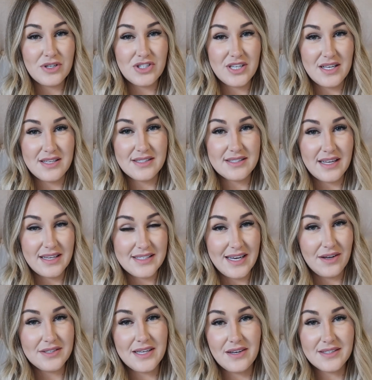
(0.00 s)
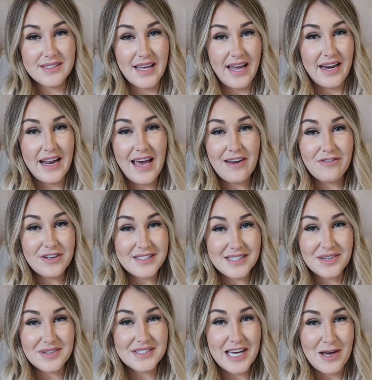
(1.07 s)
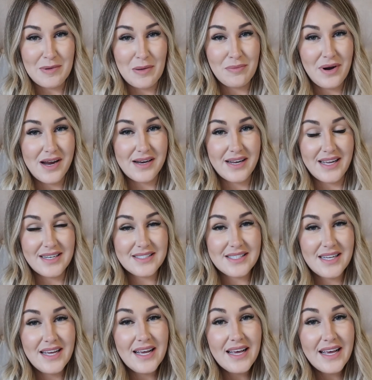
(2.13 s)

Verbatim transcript: which is a telltale sign every single time I'm pregnant